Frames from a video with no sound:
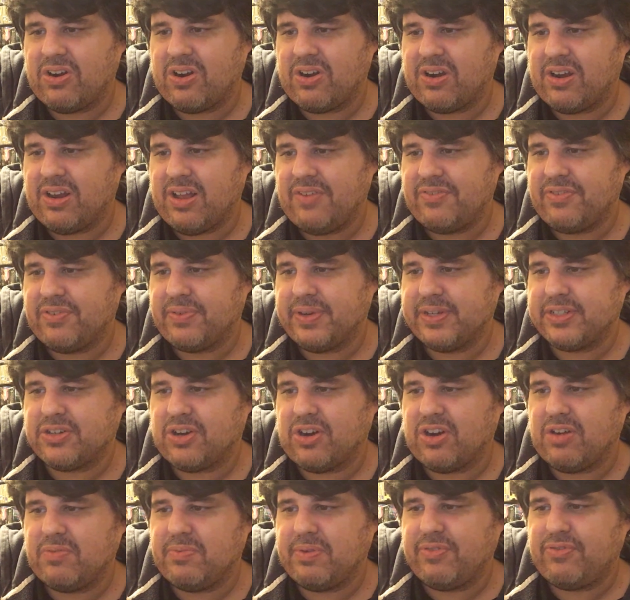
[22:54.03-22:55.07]
her love in
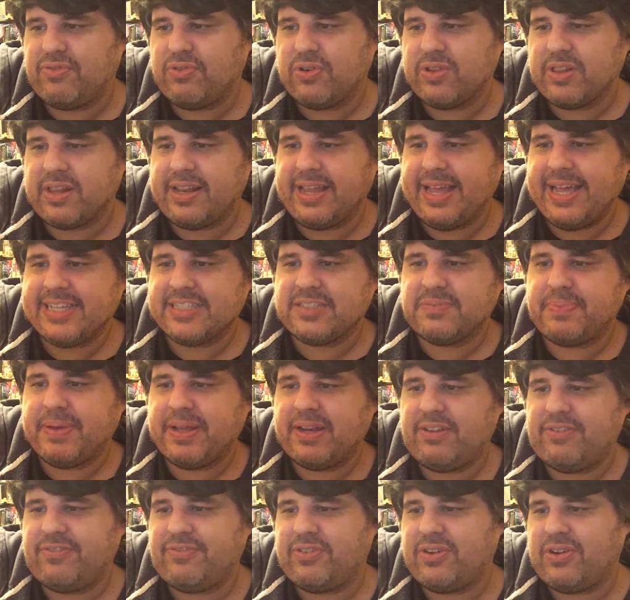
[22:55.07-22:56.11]
return before the last
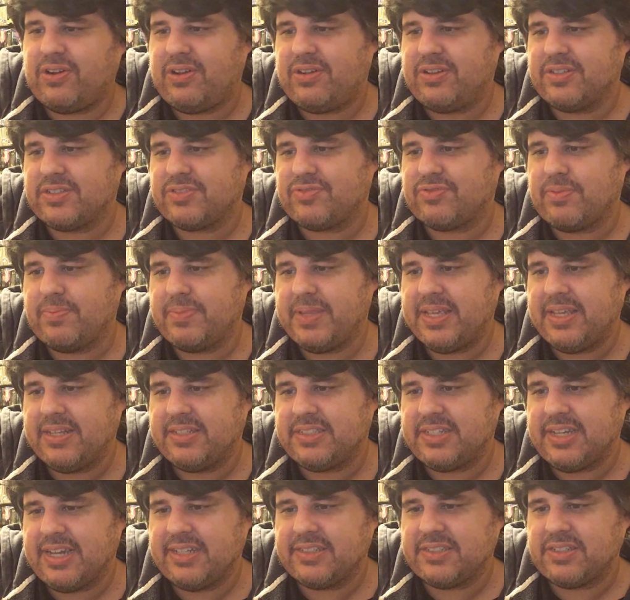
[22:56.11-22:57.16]
petal falls from the
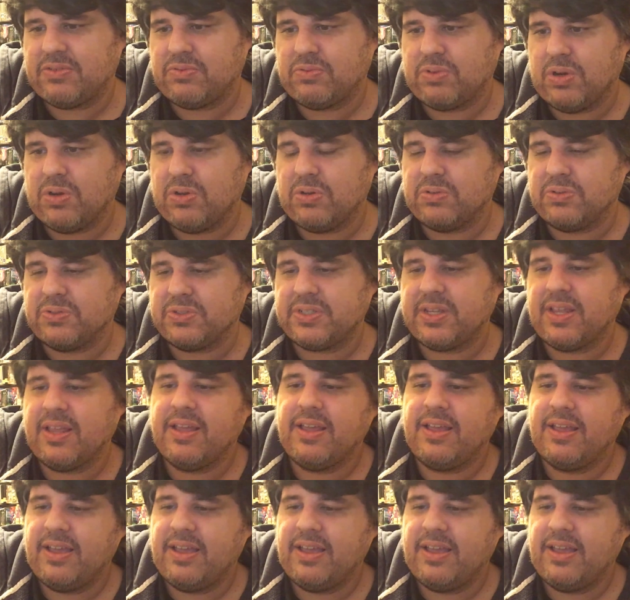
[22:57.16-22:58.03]
enchanted rose.